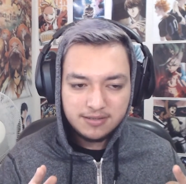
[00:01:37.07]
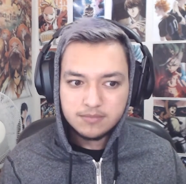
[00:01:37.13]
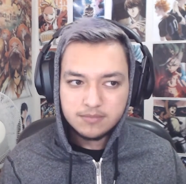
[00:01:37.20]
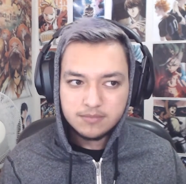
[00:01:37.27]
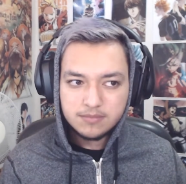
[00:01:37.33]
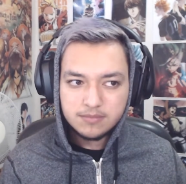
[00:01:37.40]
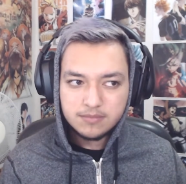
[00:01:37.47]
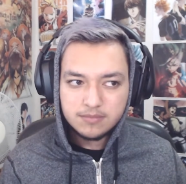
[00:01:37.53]

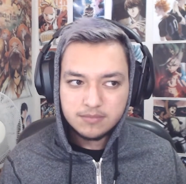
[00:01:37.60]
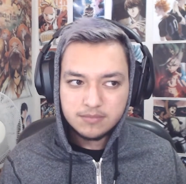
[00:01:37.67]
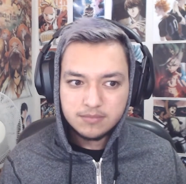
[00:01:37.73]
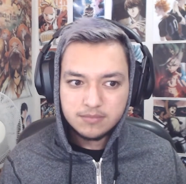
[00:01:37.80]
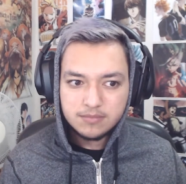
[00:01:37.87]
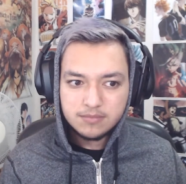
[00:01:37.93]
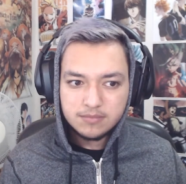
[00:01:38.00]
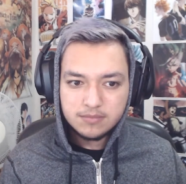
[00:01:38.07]

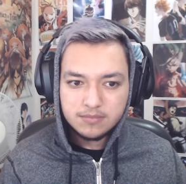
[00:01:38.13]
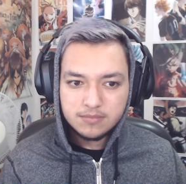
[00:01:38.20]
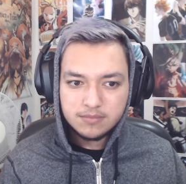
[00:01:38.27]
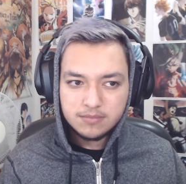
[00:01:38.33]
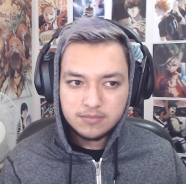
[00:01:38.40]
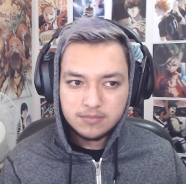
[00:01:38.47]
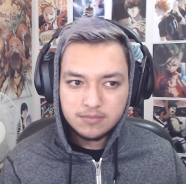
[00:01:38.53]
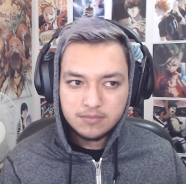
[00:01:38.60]

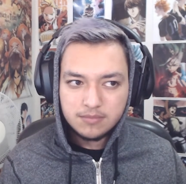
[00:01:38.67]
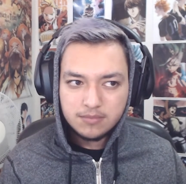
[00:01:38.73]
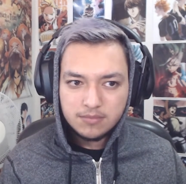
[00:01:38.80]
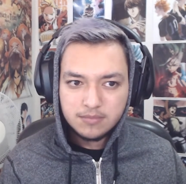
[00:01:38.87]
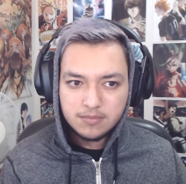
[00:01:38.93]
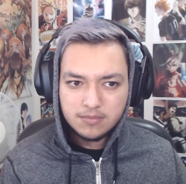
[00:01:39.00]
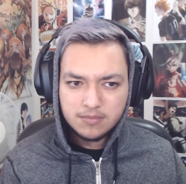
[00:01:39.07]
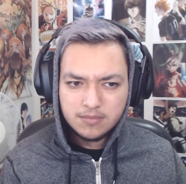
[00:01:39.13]

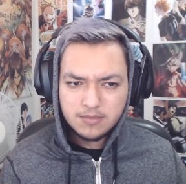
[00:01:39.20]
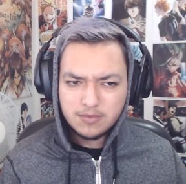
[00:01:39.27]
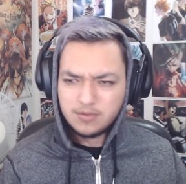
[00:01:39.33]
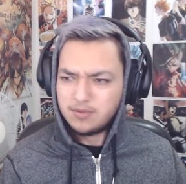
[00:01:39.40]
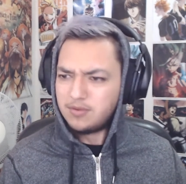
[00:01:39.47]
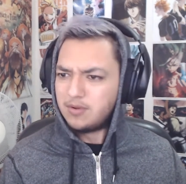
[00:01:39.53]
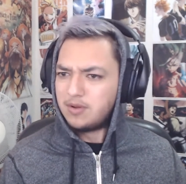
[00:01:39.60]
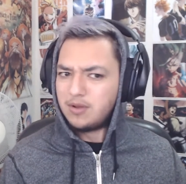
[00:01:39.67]
(no one is talking)